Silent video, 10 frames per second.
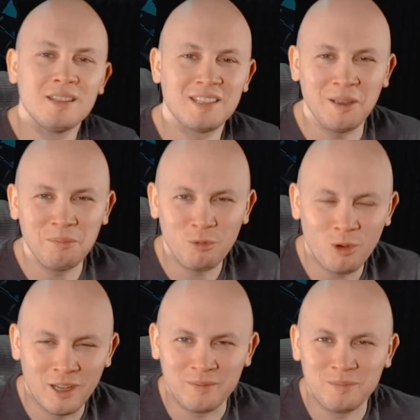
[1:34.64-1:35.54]
Step
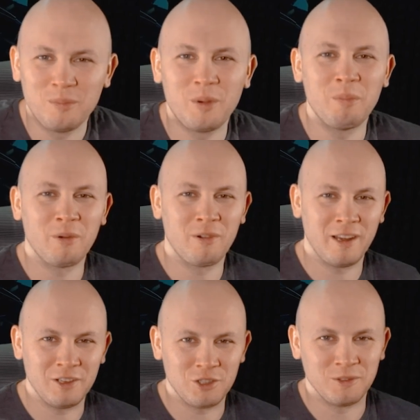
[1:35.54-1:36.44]
1.
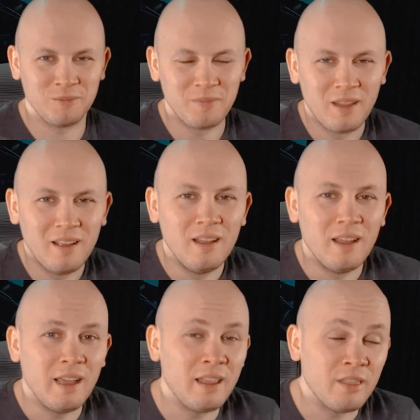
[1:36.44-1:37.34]
Preparation.
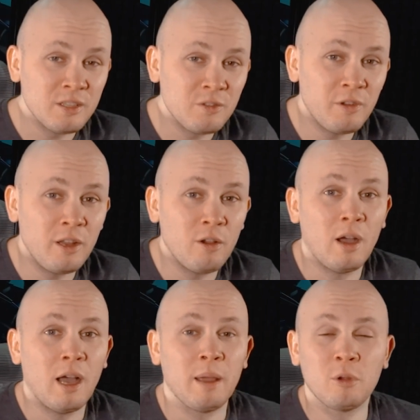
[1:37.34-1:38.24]
In this
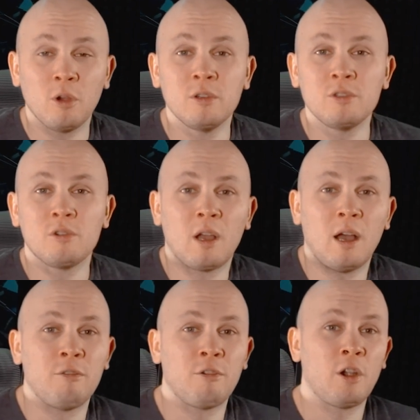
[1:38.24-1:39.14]
video, I'm going to
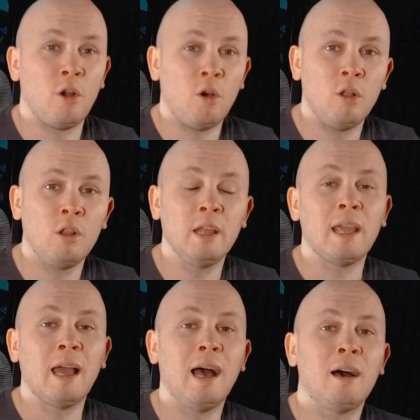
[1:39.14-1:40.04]
cover
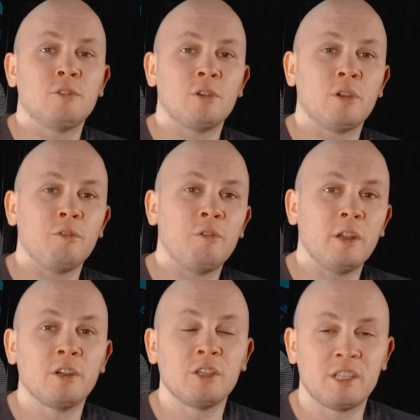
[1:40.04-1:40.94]
only how to
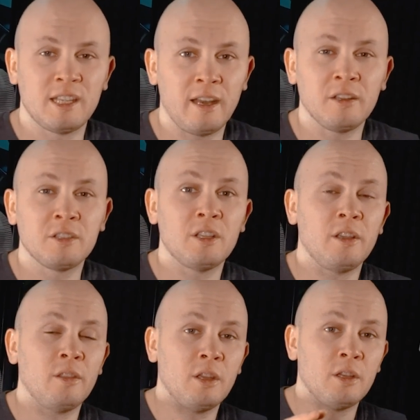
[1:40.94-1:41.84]
configure settings
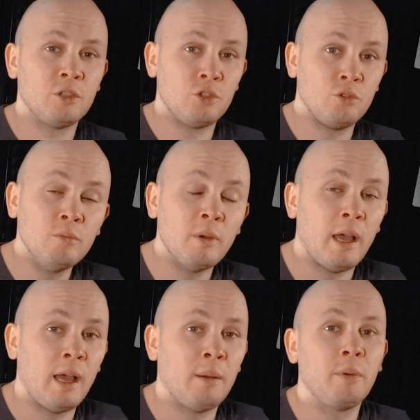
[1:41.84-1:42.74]
in the Zoom
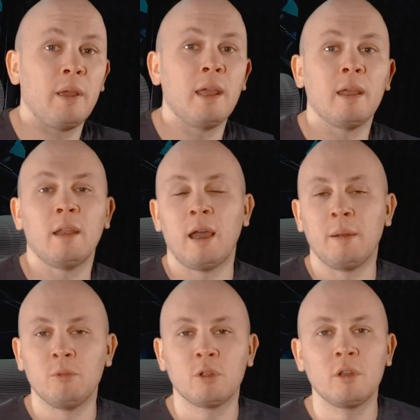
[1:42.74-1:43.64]
app, and
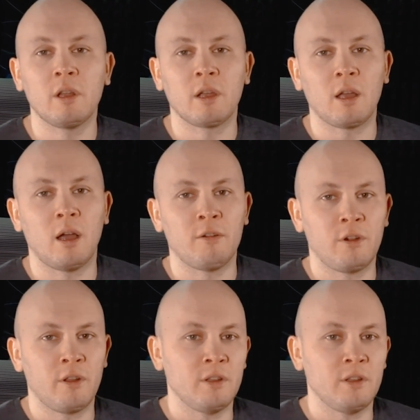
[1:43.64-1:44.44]
I'm not gonna cover